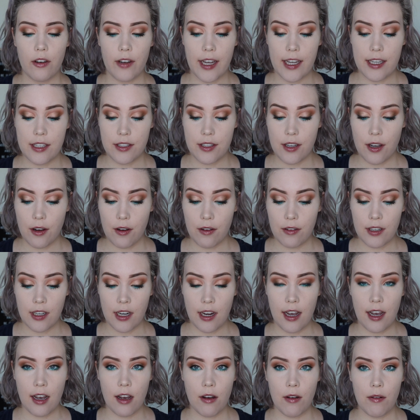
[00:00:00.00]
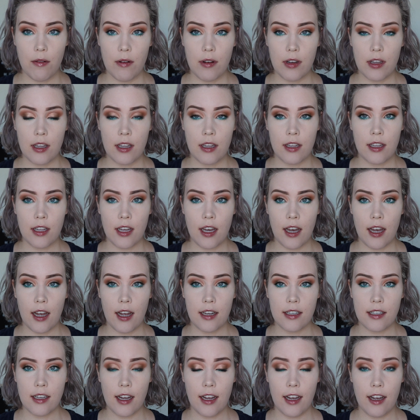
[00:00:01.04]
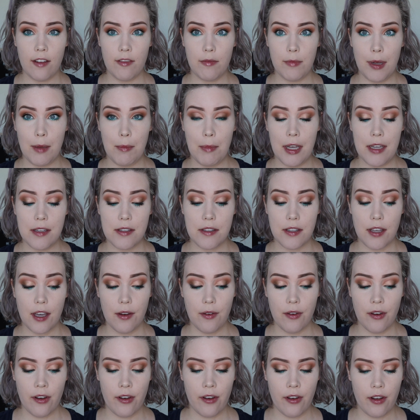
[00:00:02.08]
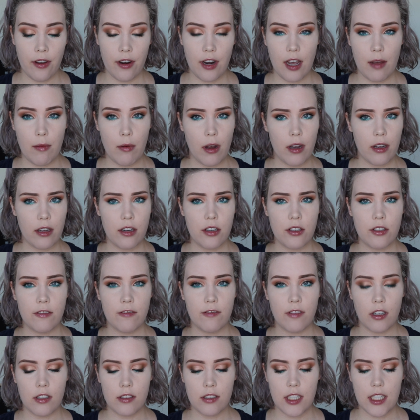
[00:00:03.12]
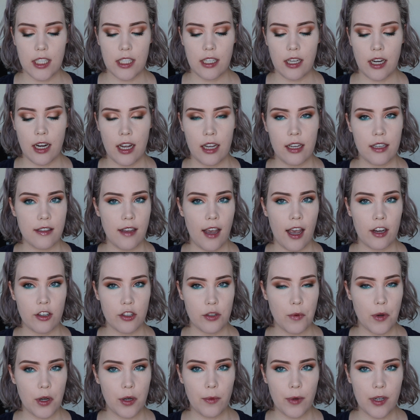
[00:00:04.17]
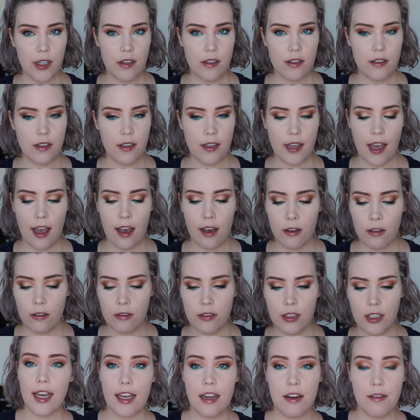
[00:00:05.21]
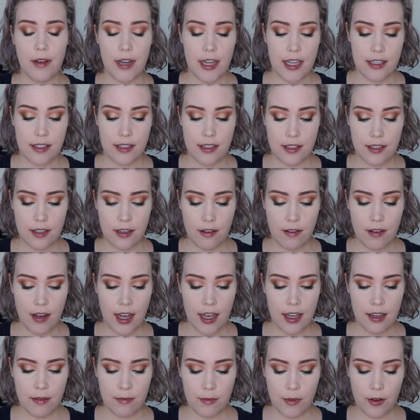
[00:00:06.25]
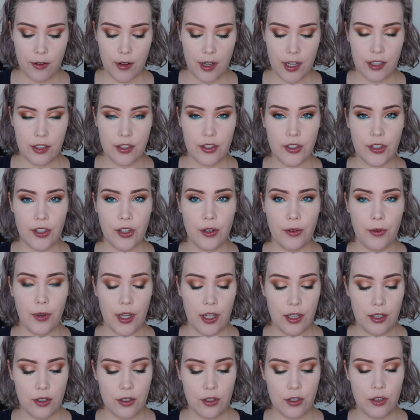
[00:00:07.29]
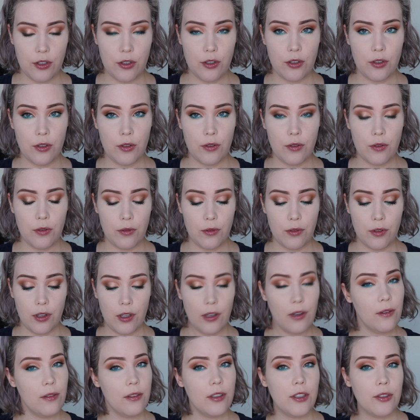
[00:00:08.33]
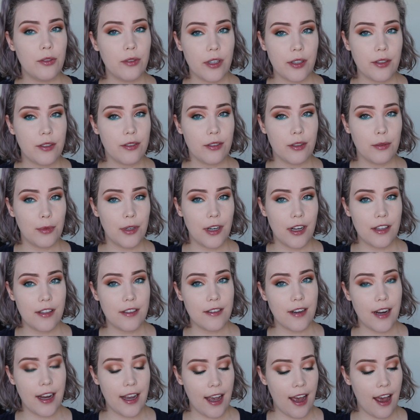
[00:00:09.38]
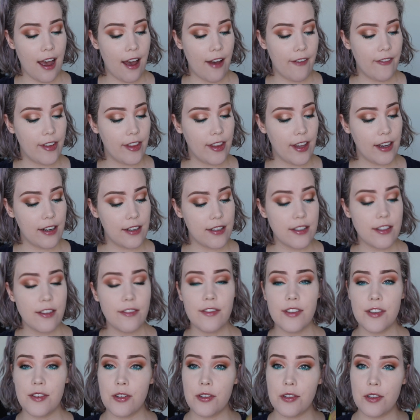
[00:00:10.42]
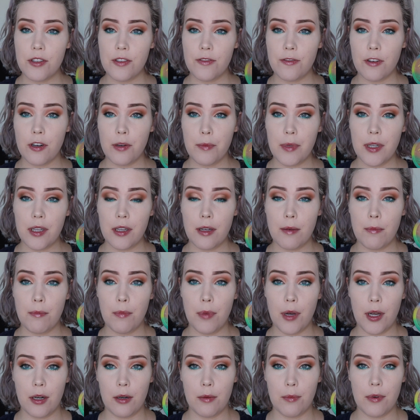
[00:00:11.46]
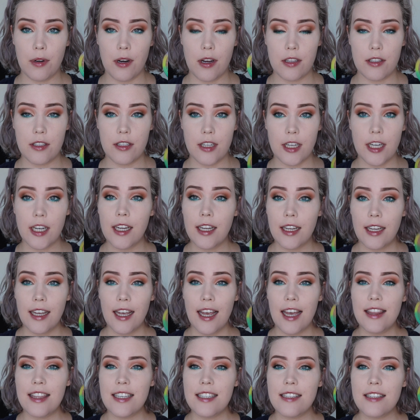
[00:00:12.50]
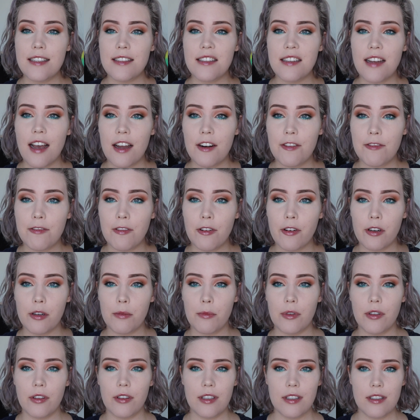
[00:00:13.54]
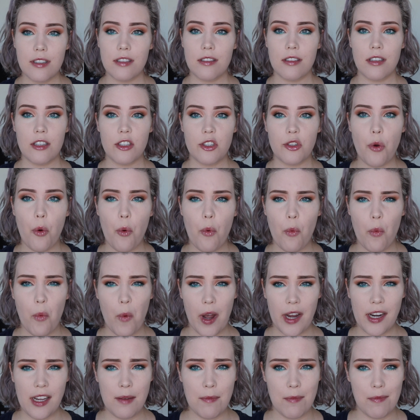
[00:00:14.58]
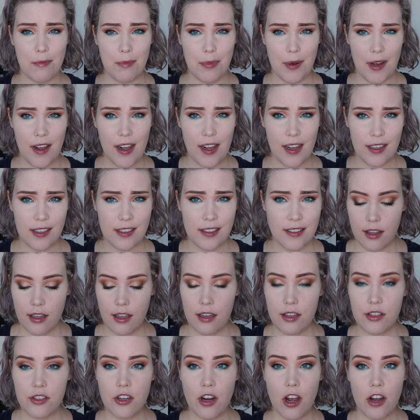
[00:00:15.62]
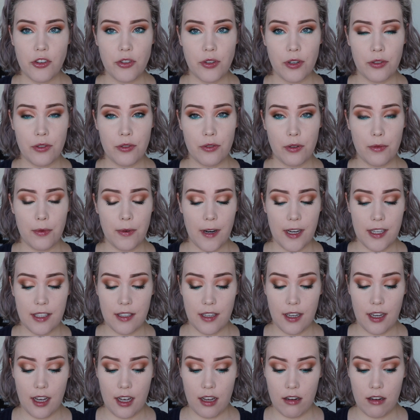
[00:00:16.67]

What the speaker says: Okay, so now that I have my mascara on, I'm not gonna do falsies today because I actually wanna wear this look out. Anyways, so I am going to go into the only drugstore bronzer I have, and that is the Physicians Formula Butter Bronzer. And this is not affordable. This is like $20. That is not drugstore pricing.